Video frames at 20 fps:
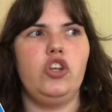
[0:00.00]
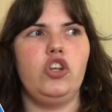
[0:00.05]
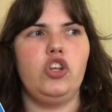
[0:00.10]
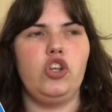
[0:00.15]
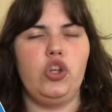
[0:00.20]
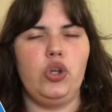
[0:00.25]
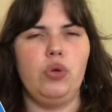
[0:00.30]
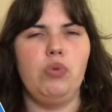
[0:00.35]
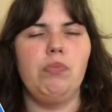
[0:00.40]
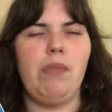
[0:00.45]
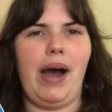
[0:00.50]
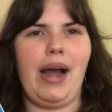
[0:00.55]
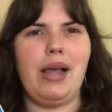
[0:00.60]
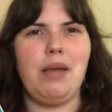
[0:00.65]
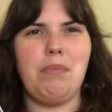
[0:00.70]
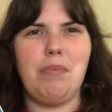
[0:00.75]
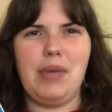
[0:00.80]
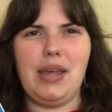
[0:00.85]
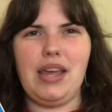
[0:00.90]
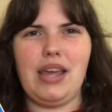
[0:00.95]
you
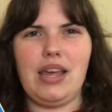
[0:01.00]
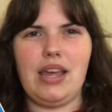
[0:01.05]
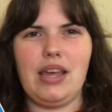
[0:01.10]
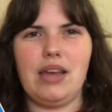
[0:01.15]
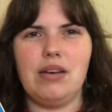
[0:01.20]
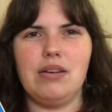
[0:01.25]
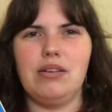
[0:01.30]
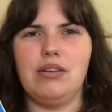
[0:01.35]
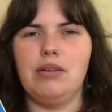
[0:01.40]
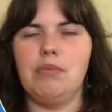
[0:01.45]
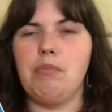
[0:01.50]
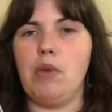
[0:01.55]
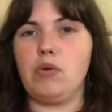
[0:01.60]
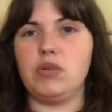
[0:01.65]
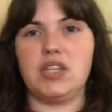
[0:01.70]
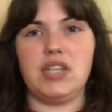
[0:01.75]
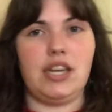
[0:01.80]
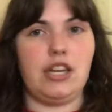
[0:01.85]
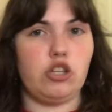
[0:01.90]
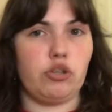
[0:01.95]
might be
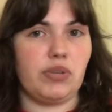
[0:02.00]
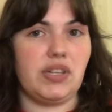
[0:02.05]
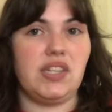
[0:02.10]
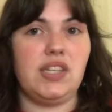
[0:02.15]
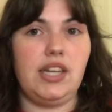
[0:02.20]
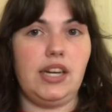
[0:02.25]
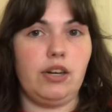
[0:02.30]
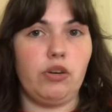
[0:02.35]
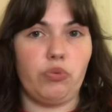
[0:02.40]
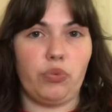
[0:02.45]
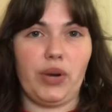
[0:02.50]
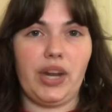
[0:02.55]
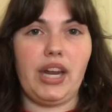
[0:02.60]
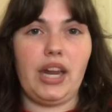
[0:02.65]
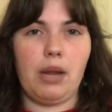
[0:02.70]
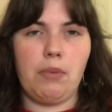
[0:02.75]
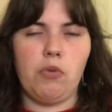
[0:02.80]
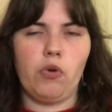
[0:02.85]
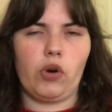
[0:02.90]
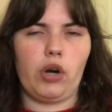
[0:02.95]
most interested in
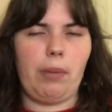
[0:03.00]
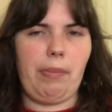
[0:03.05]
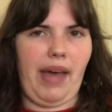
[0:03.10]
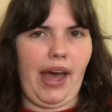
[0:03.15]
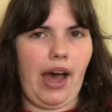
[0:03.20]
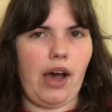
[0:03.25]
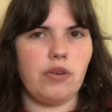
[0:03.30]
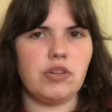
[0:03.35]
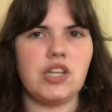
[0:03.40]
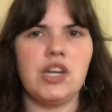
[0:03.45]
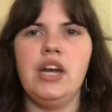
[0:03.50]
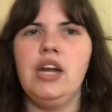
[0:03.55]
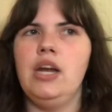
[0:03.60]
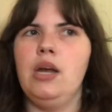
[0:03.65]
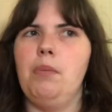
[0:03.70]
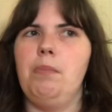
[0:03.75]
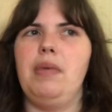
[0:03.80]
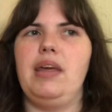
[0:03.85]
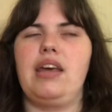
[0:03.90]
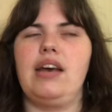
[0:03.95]
reading more about,
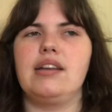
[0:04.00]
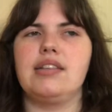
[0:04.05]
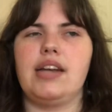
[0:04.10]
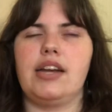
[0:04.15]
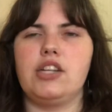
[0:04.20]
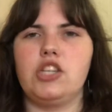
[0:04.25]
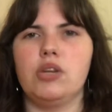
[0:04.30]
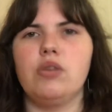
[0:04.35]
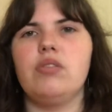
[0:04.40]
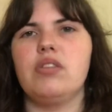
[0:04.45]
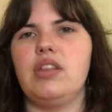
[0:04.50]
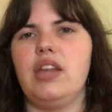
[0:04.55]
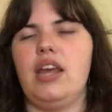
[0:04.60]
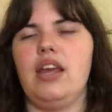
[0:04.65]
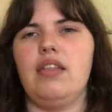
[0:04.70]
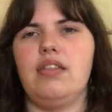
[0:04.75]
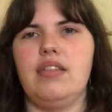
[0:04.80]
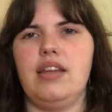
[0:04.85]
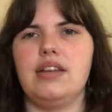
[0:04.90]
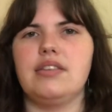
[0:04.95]
because I do
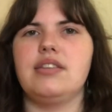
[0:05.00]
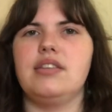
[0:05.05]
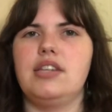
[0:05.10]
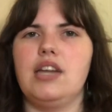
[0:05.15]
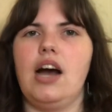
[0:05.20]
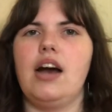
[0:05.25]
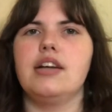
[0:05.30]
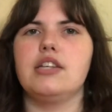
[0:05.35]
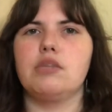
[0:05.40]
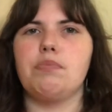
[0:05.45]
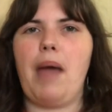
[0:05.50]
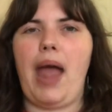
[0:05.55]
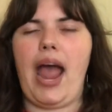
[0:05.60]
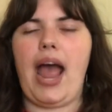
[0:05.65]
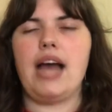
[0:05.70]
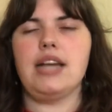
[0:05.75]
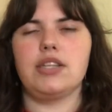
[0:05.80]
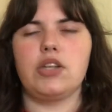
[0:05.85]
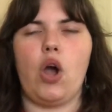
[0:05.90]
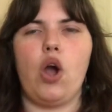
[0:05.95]
think this does
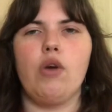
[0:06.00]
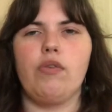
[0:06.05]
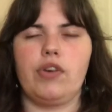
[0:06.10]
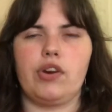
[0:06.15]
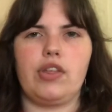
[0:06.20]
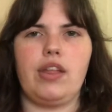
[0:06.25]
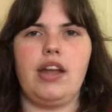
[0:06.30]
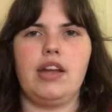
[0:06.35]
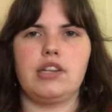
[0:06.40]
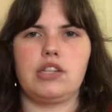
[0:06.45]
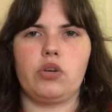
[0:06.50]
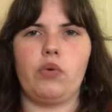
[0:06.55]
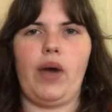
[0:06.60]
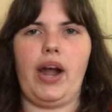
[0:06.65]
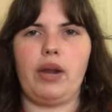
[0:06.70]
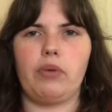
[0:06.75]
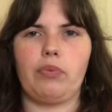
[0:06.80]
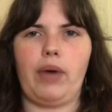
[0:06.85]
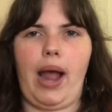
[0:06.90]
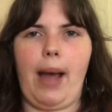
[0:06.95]
pass over things
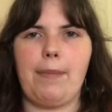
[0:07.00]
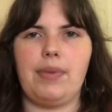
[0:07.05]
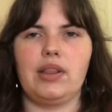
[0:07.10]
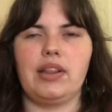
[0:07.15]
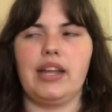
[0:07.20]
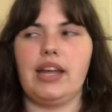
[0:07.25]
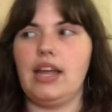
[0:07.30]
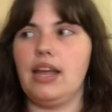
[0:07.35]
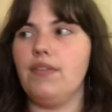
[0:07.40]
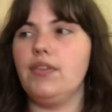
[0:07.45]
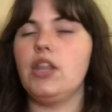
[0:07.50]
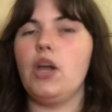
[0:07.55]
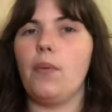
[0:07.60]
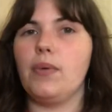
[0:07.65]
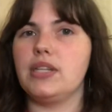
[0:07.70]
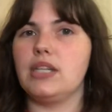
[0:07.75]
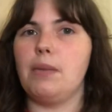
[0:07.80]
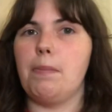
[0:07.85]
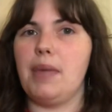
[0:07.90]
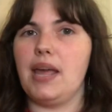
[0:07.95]
quite rapidly. Even though
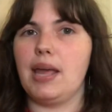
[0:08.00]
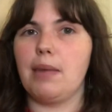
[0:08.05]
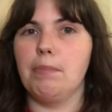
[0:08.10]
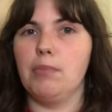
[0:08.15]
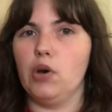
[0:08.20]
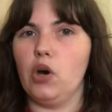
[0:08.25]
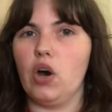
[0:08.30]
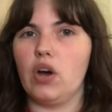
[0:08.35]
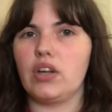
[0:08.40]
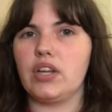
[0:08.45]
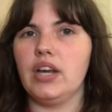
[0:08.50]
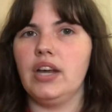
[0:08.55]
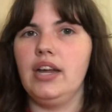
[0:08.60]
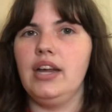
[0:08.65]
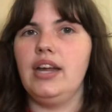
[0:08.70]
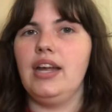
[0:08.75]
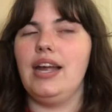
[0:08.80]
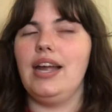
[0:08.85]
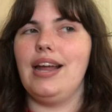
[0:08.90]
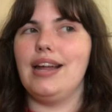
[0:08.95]
it's a big book,
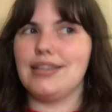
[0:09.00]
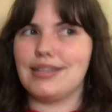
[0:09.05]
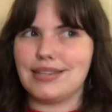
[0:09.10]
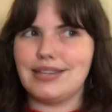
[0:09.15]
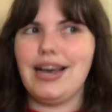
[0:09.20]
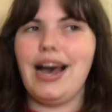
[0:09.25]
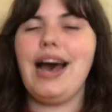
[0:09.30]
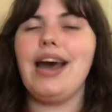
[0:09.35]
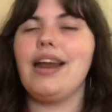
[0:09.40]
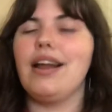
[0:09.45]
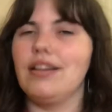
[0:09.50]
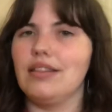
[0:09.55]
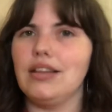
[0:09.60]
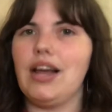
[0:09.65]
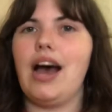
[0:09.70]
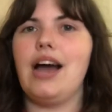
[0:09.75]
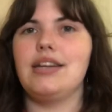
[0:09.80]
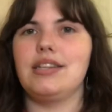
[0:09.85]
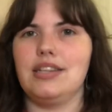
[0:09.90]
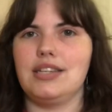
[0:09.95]
it's got a
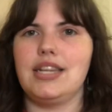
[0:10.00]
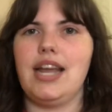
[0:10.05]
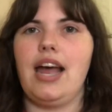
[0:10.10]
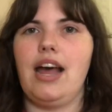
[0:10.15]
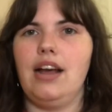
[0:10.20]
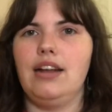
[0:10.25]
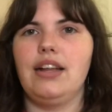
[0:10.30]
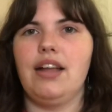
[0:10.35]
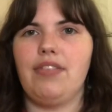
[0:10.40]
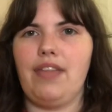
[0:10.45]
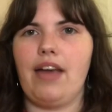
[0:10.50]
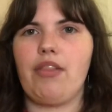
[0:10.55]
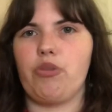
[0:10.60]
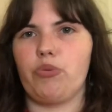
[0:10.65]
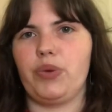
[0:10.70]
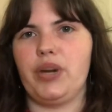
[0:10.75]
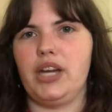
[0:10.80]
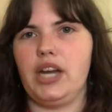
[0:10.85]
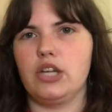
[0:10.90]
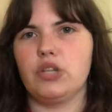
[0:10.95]
lot to tell in that
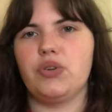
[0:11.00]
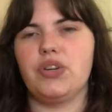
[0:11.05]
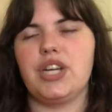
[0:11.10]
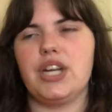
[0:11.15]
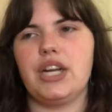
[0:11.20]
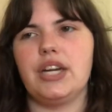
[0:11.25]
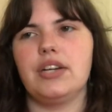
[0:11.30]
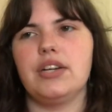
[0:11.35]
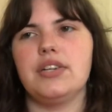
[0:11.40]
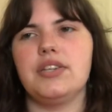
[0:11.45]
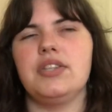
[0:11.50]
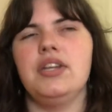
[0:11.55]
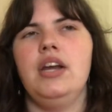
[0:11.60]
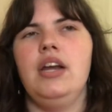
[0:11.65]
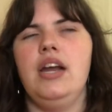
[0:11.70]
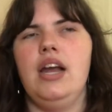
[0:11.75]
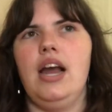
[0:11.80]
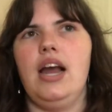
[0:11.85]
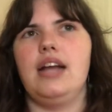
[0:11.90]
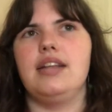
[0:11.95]
300 years,
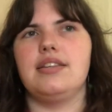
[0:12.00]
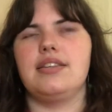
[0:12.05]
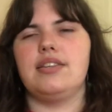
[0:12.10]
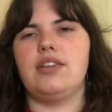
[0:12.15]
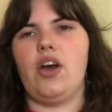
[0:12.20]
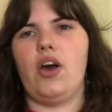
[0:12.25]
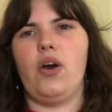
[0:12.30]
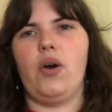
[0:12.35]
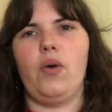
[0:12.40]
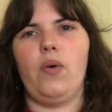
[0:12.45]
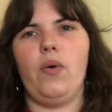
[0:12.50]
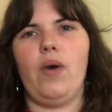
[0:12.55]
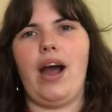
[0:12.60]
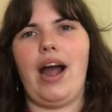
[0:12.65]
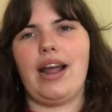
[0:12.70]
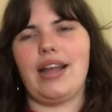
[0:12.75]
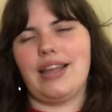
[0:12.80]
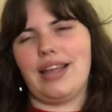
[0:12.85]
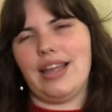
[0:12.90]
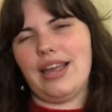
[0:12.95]
and so
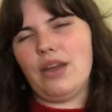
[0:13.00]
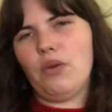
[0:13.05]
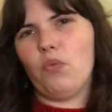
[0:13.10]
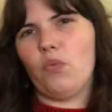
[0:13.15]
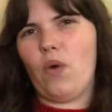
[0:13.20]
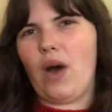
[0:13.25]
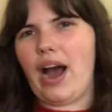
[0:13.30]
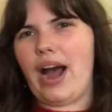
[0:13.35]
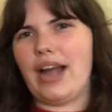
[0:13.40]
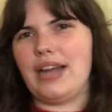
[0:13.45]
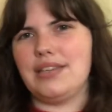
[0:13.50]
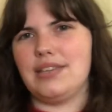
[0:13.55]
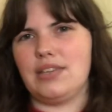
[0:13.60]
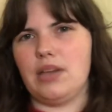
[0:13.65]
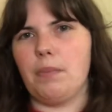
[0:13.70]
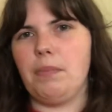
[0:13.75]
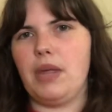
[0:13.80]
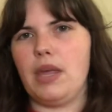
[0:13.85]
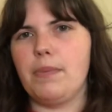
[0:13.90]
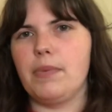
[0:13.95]
I get why
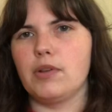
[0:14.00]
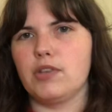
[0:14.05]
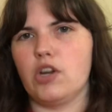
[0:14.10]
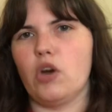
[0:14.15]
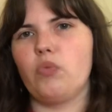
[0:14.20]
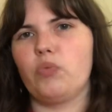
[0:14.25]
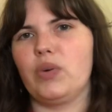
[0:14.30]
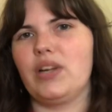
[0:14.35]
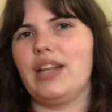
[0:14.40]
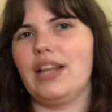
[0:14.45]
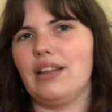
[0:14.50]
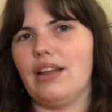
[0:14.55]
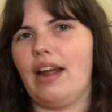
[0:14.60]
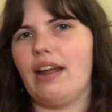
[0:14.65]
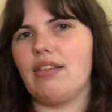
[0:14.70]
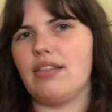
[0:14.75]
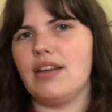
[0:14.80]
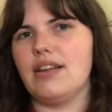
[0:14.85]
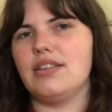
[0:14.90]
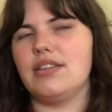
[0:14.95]
some people don't really
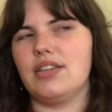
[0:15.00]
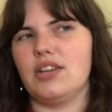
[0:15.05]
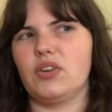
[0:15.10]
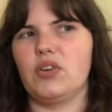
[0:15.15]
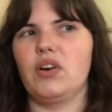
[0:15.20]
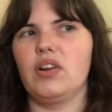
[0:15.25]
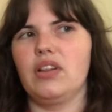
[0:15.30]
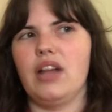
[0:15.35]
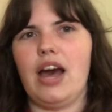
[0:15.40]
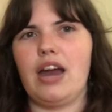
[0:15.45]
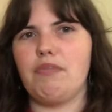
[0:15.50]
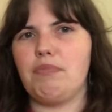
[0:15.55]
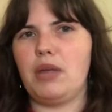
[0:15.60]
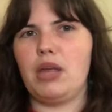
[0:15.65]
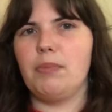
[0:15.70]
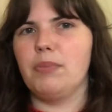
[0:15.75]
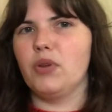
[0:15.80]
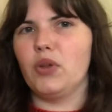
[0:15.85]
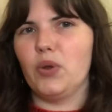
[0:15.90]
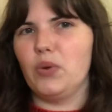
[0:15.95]
like this. There are a lot of
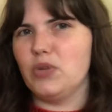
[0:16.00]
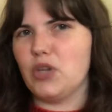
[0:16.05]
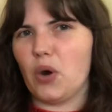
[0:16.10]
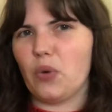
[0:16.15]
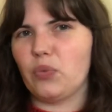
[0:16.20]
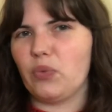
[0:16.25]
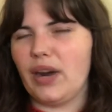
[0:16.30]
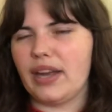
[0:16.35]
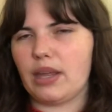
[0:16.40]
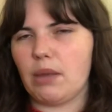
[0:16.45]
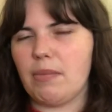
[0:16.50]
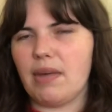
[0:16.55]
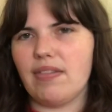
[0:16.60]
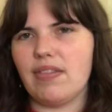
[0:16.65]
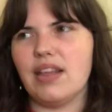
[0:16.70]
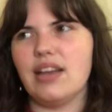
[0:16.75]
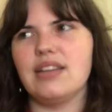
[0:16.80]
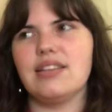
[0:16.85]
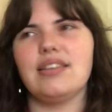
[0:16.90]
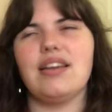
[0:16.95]
people who don't recommend
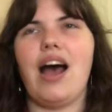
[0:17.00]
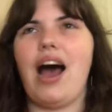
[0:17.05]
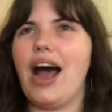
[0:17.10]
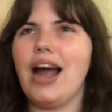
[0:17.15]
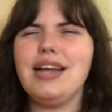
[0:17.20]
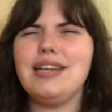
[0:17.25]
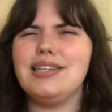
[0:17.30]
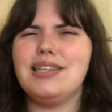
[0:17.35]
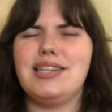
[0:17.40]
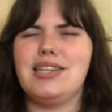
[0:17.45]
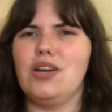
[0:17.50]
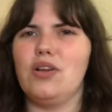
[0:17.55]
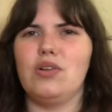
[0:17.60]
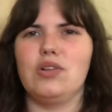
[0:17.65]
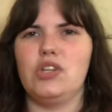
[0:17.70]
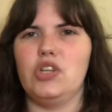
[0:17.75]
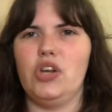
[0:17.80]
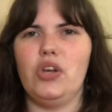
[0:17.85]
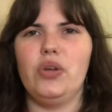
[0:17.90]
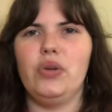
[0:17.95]
this. I still
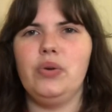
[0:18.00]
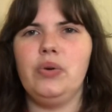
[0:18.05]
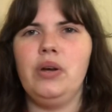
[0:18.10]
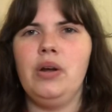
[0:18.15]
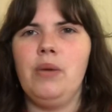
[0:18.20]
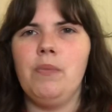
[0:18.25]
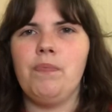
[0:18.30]
do.